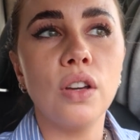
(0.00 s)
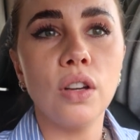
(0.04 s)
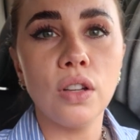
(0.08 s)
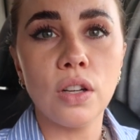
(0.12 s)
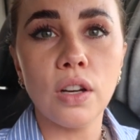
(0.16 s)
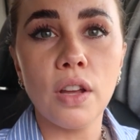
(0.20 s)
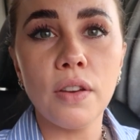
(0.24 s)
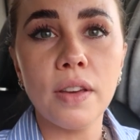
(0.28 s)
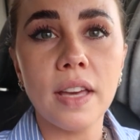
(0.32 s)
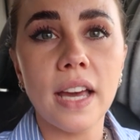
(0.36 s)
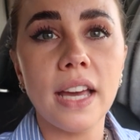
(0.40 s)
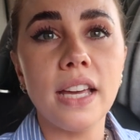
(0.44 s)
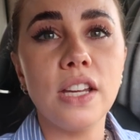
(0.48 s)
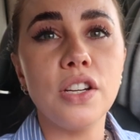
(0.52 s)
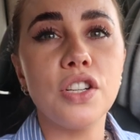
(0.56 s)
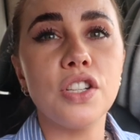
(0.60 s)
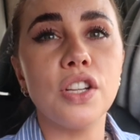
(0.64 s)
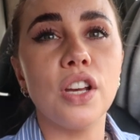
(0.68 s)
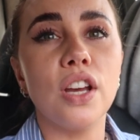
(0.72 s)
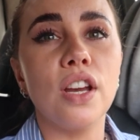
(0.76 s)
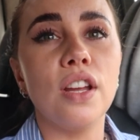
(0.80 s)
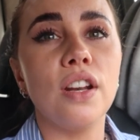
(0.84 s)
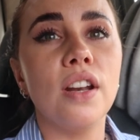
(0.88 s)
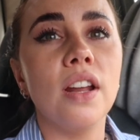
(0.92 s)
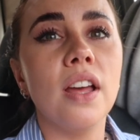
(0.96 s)
good
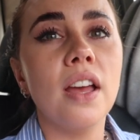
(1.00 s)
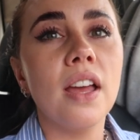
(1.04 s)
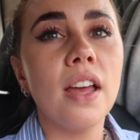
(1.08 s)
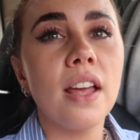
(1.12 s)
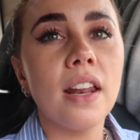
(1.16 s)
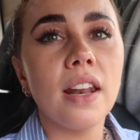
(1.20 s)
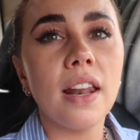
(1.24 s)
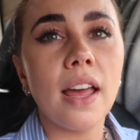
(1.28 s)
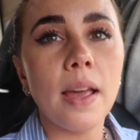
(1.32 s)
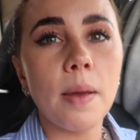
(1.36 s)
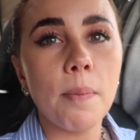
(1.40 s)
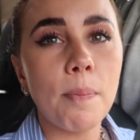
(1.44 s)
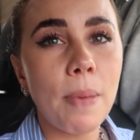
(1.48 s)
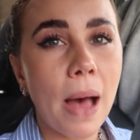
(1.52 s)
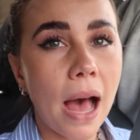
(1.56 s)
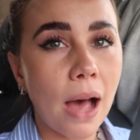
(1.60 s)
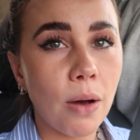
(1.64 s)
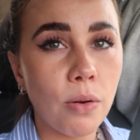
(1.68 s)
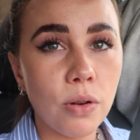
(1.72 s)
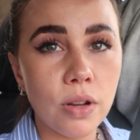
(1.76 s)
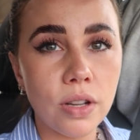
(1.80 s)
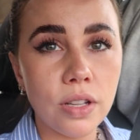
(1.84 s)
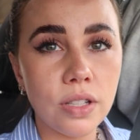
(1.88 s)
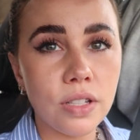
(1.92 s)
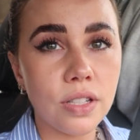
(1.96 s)
location, like
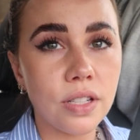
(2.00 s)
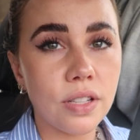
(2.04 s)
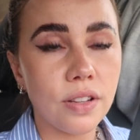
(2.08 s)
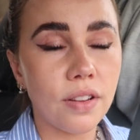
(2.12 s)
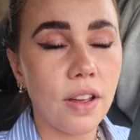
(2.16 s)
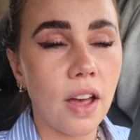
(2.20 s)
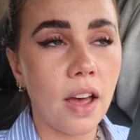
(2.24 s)
powered,